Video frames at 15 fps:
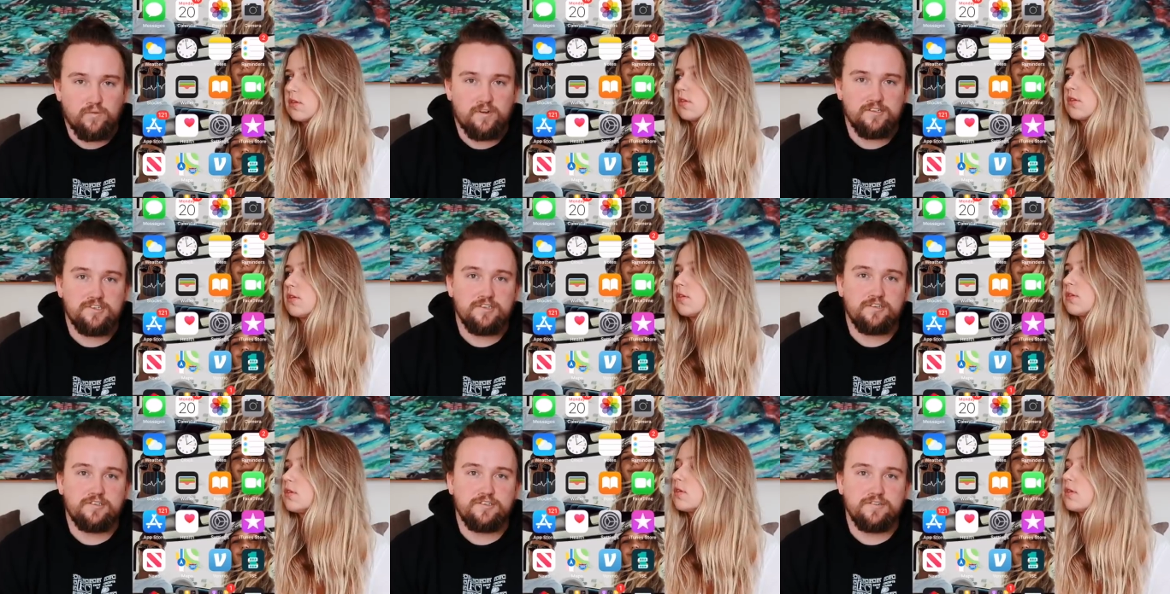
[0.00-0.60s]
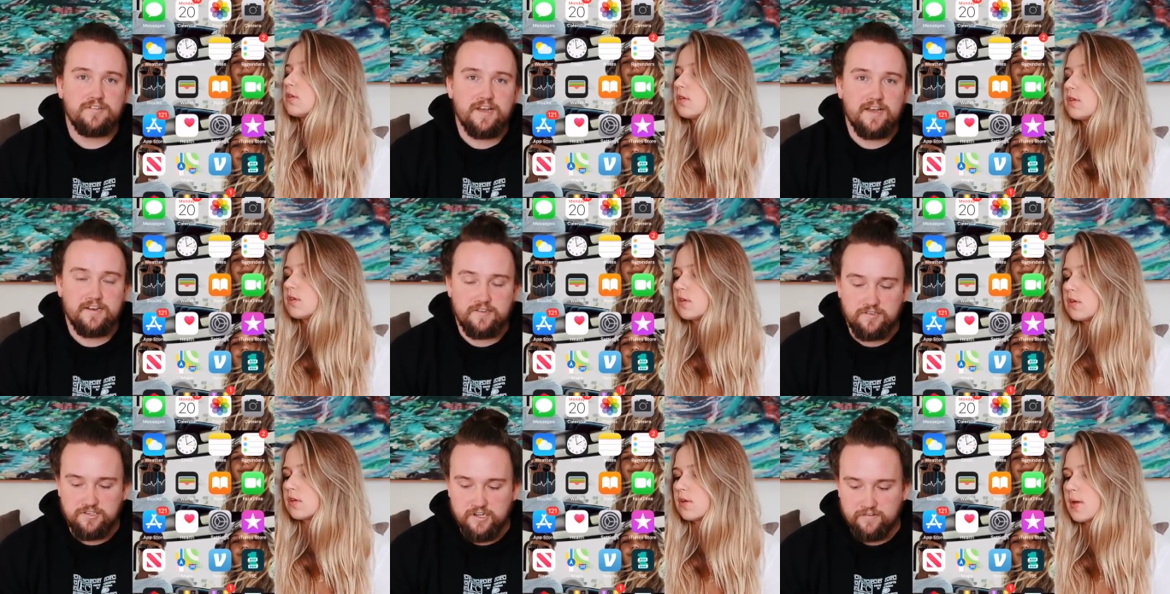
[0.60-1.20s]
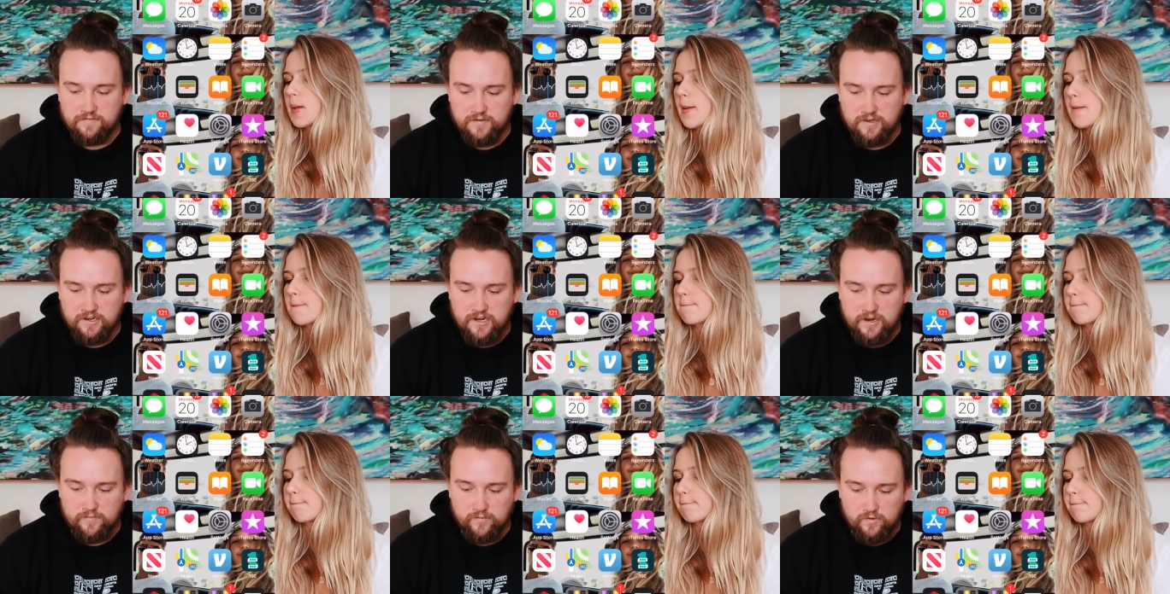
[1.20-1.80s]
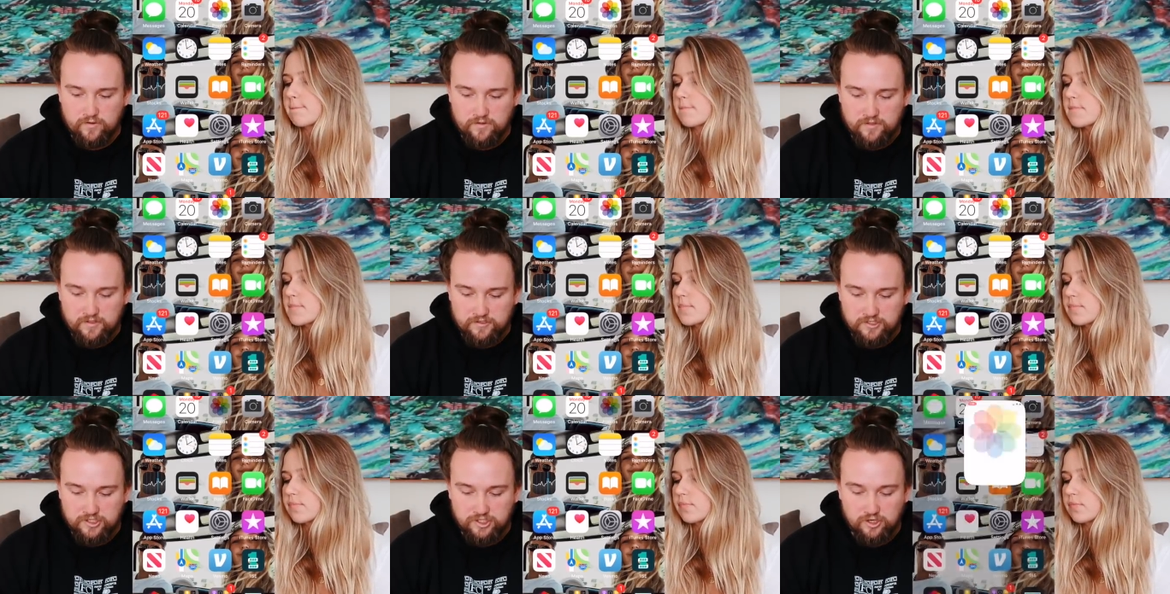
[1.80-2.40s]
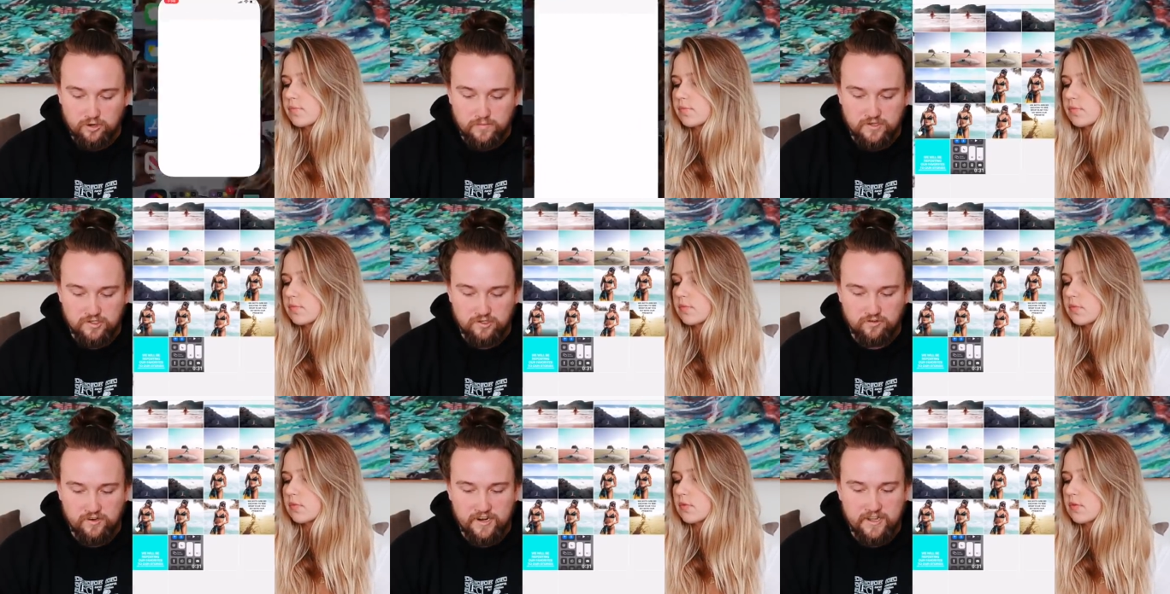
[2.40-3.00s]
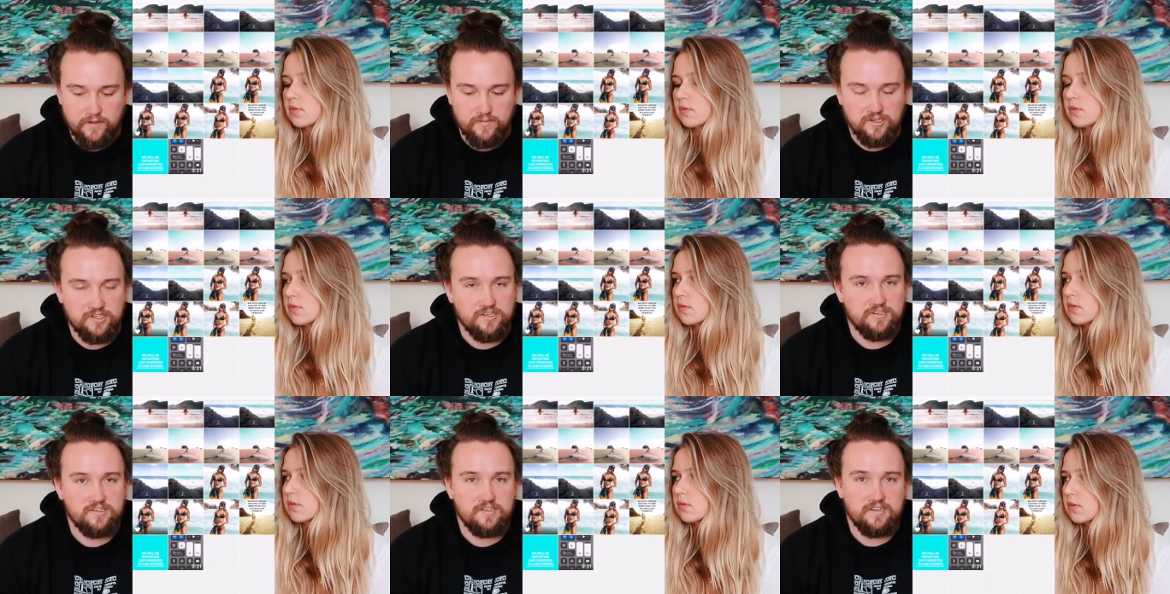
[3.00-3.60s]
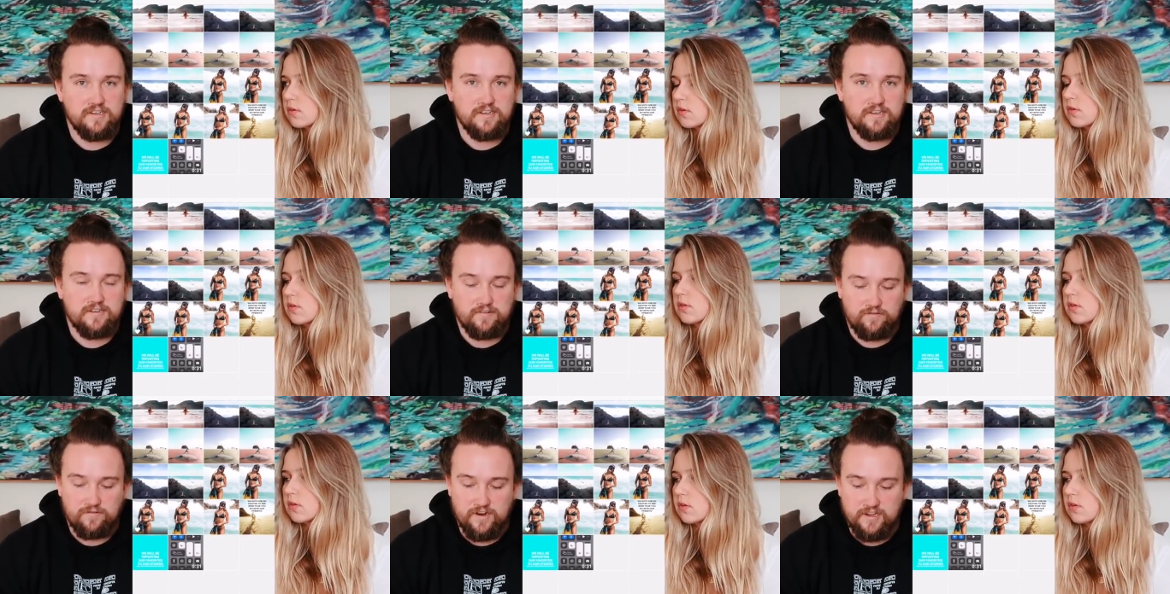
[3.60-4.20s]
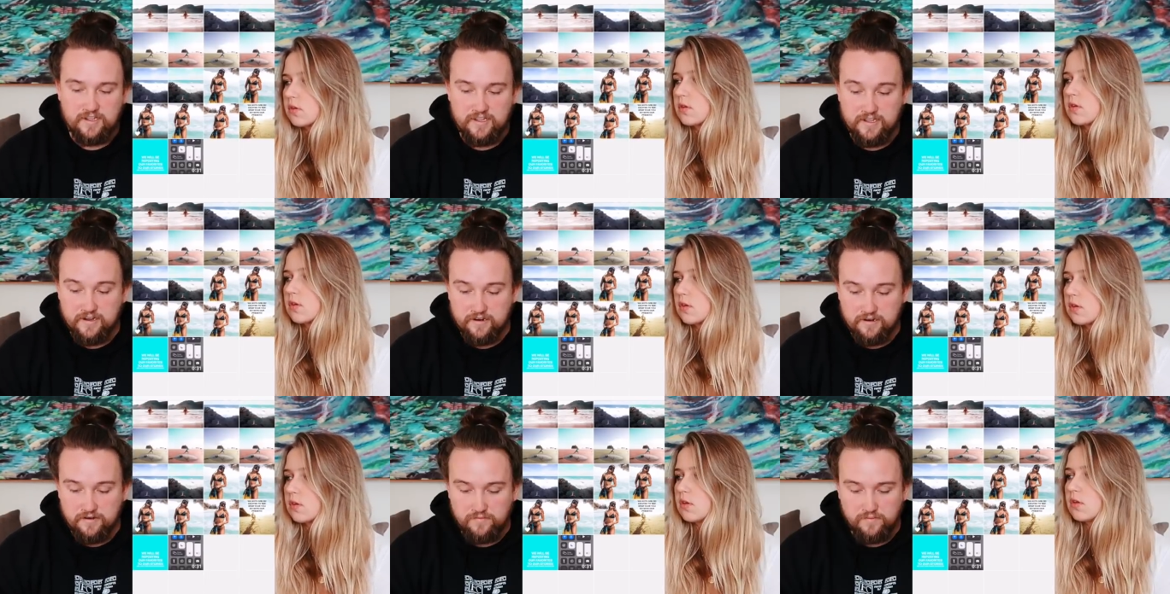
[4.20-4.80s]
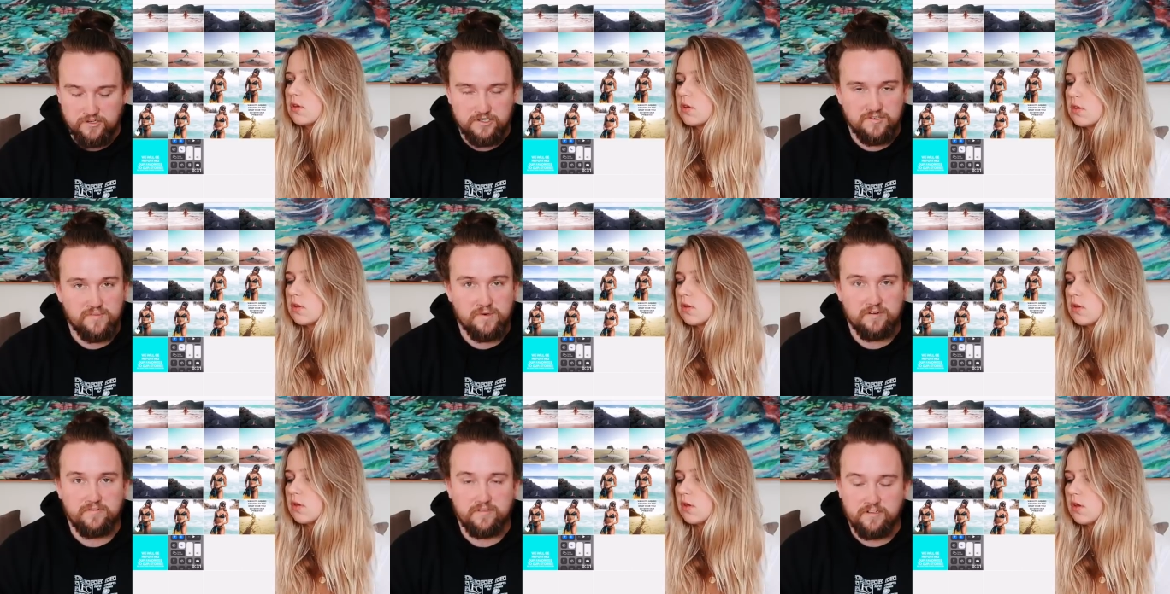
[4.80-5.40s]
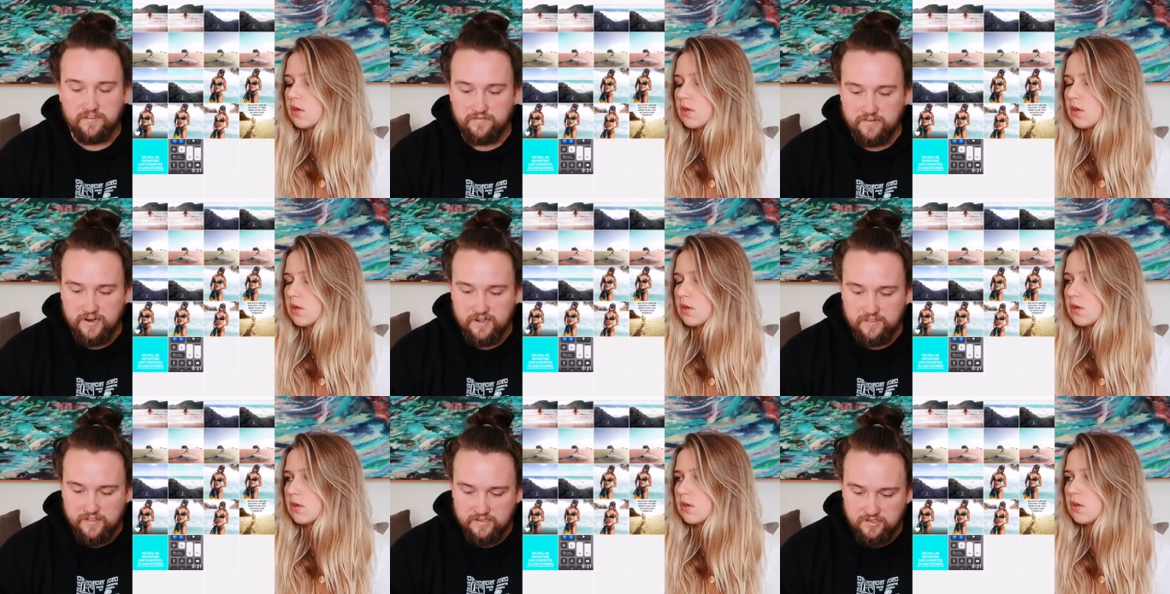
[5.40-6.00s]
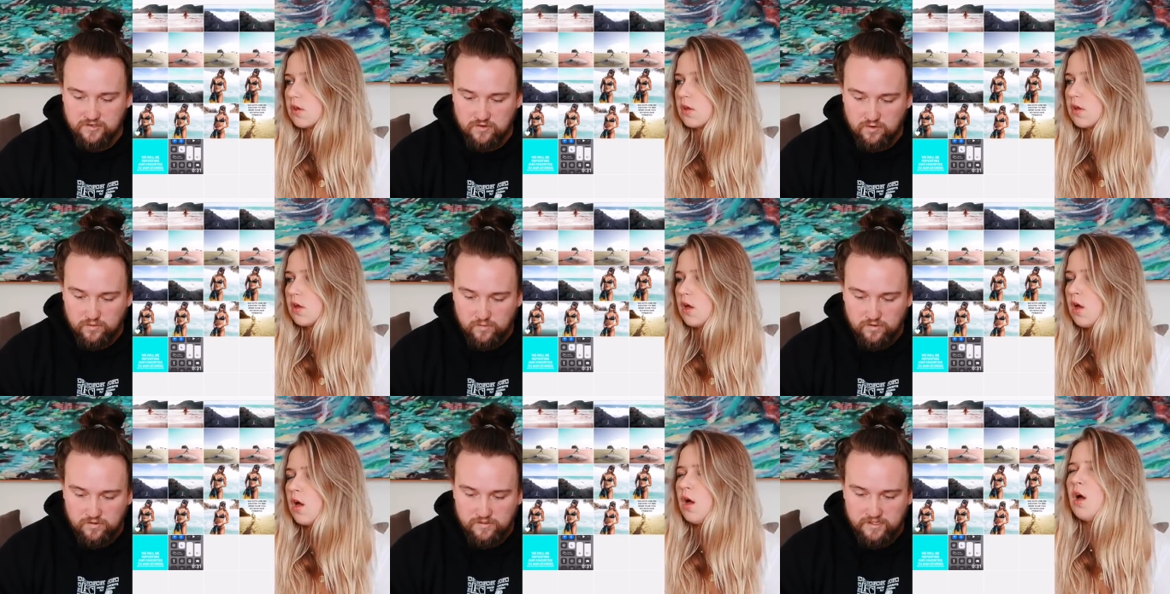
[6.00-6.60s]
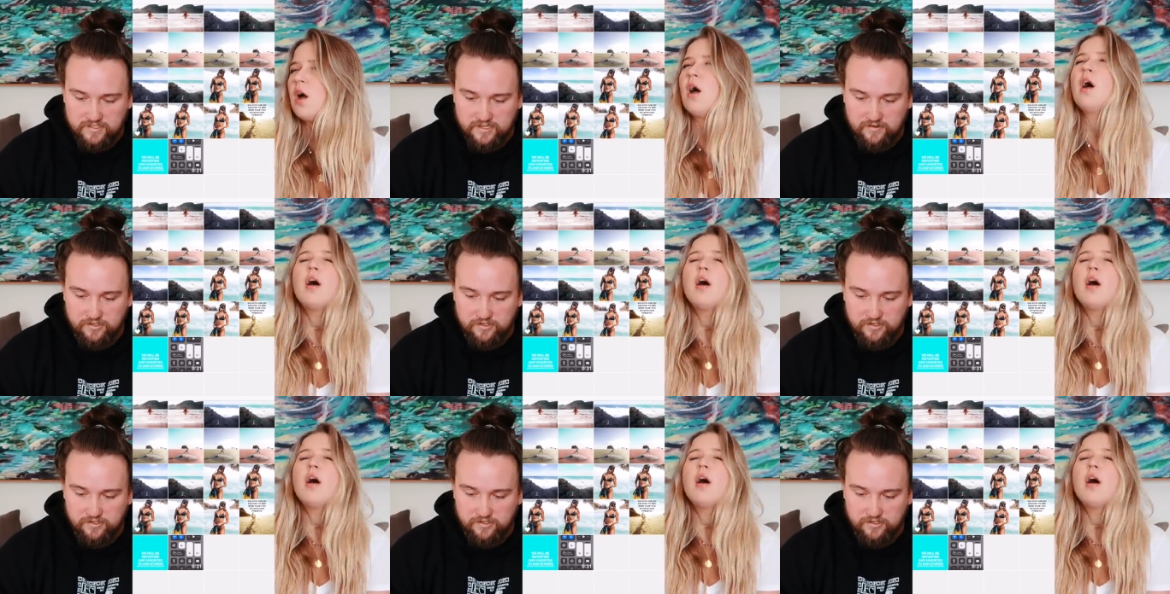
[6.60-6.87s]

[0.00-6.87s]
Speaker 1: Once you do that and you save them to your camera roll, they'll just show up as gray images right here, which is perfectly fine. That's normal, that's